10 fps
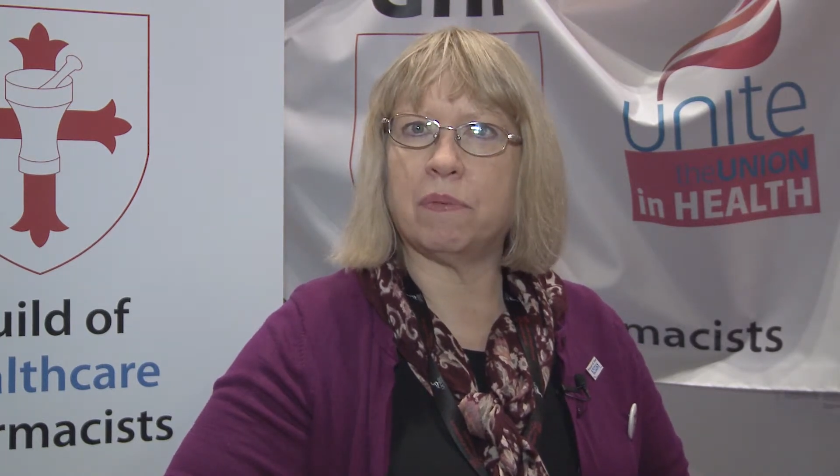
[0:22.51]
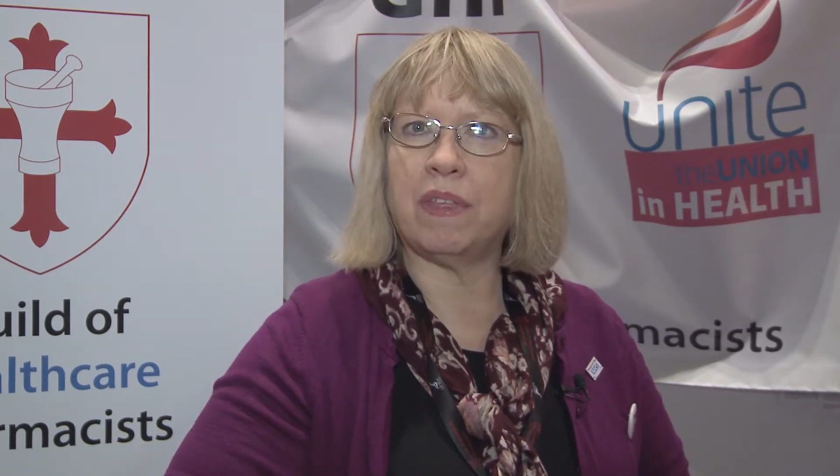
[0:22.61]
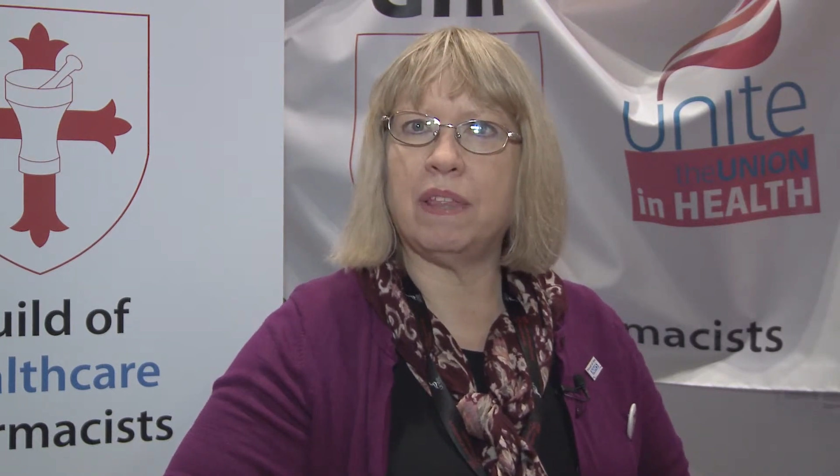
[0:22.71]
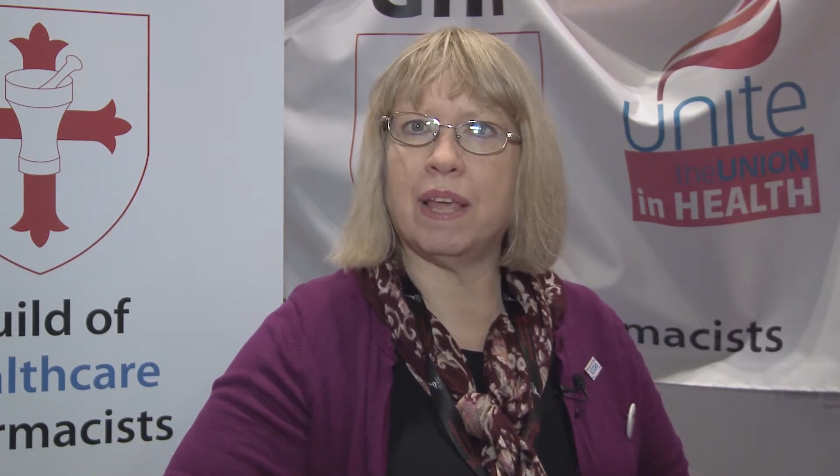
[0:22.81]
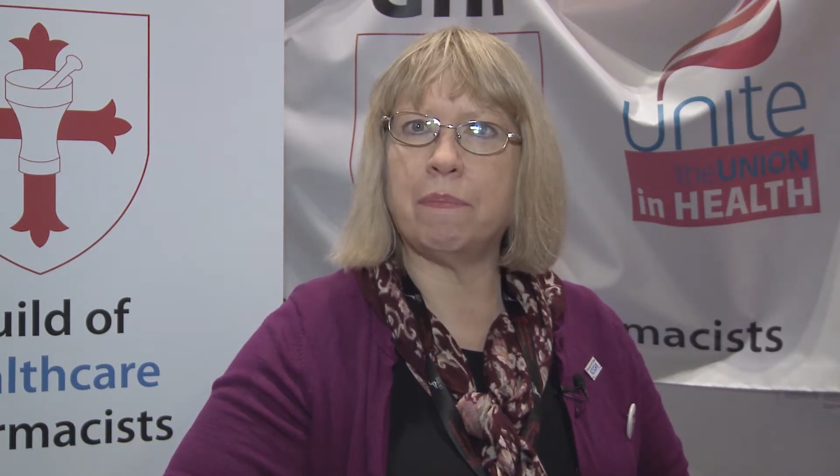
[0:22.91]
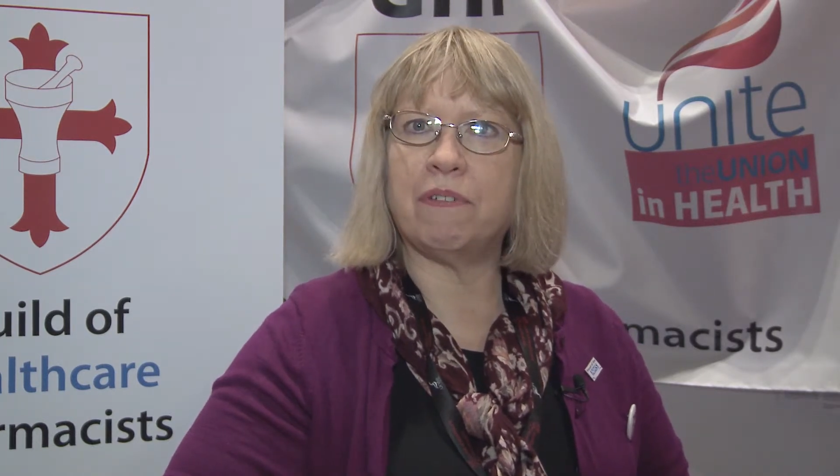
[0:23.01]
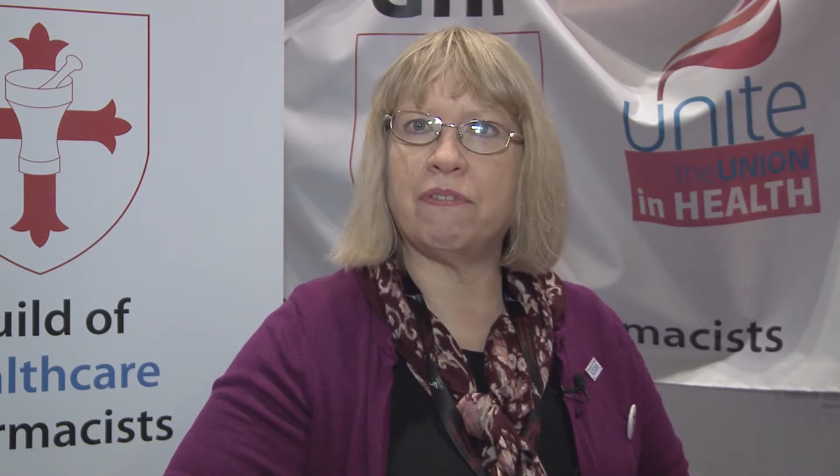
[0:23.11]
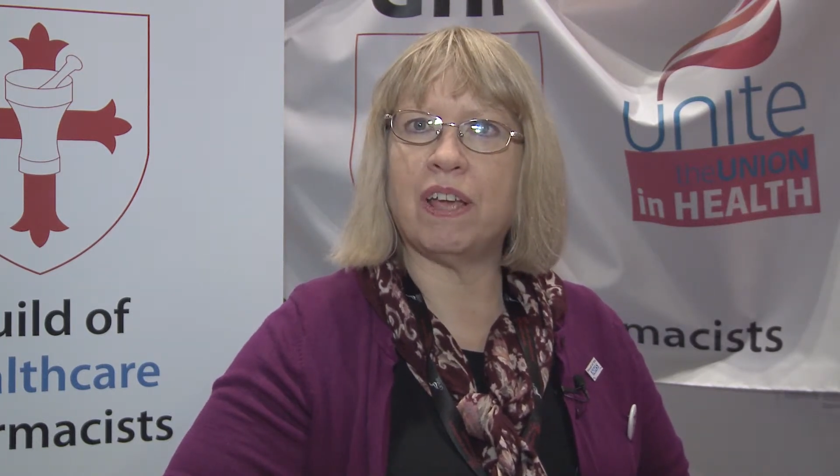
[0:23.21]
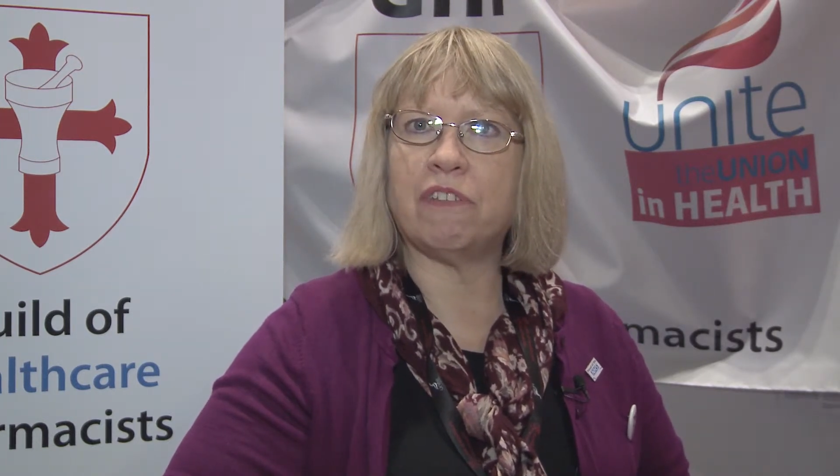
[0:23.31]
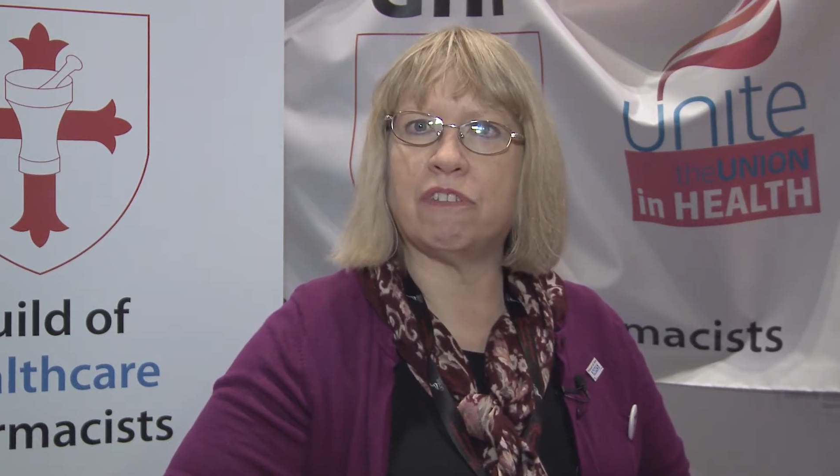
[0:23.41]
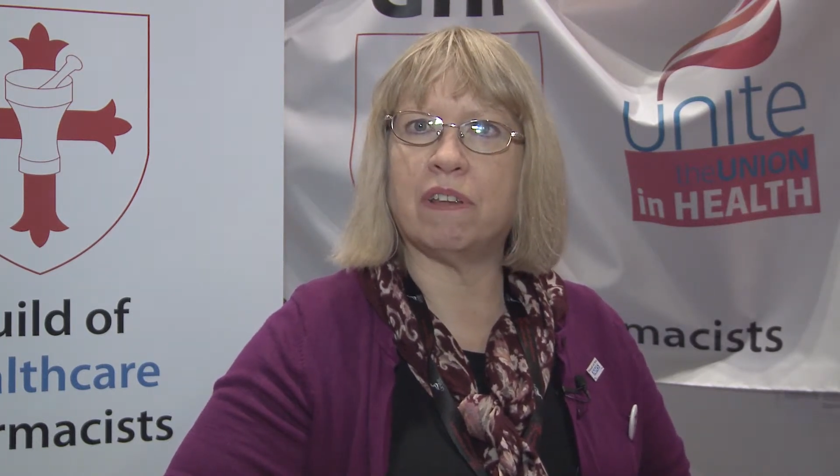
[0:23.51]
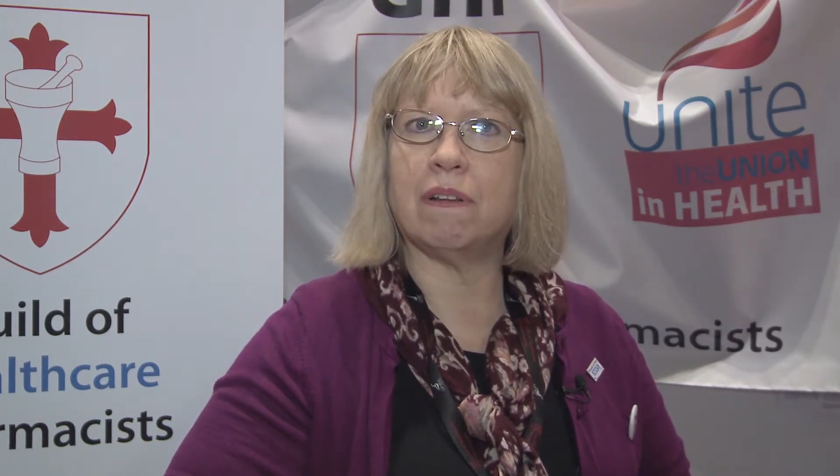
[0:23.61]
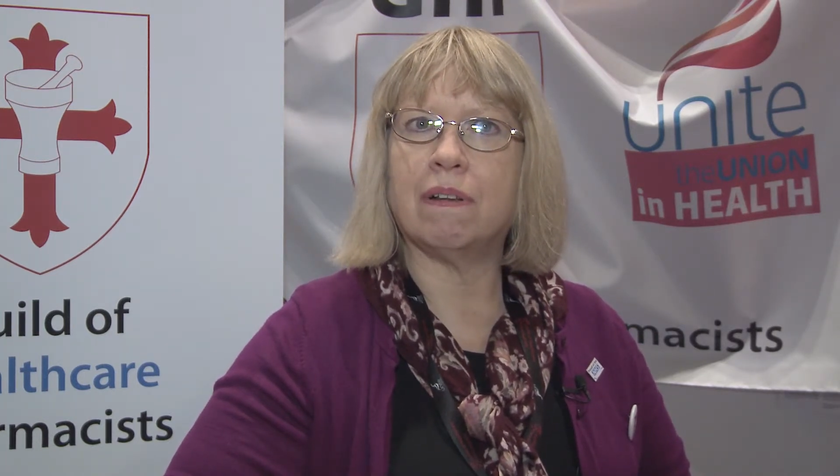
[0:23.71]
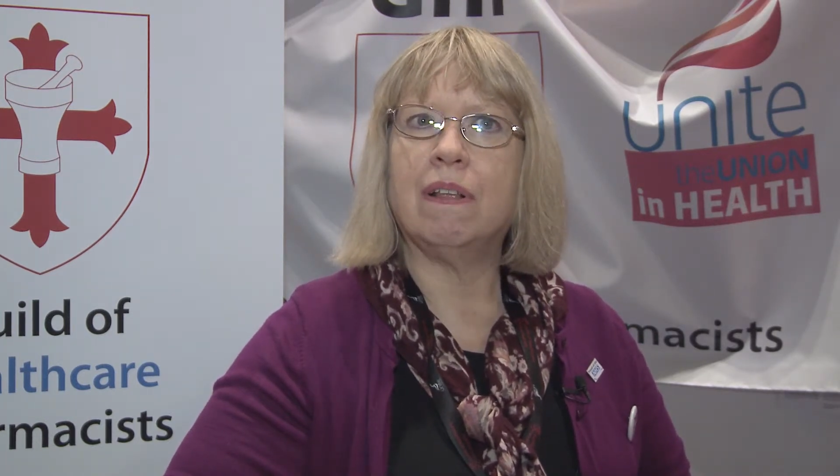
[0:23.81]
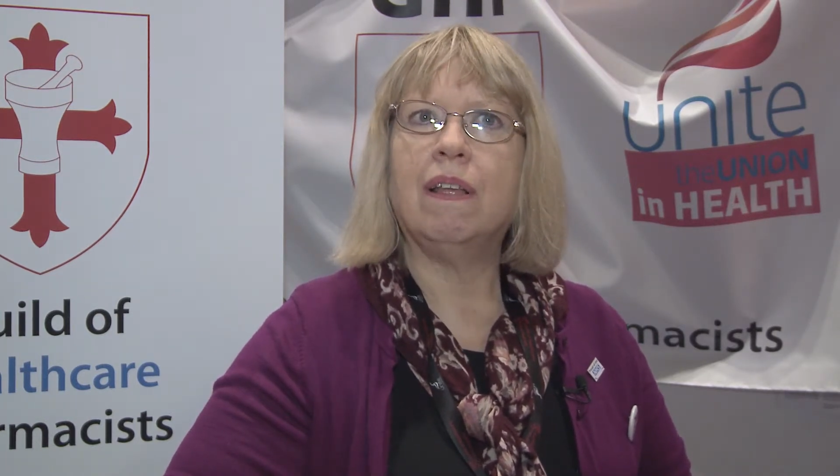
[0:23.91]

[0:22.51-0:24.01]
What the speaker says: within their profession.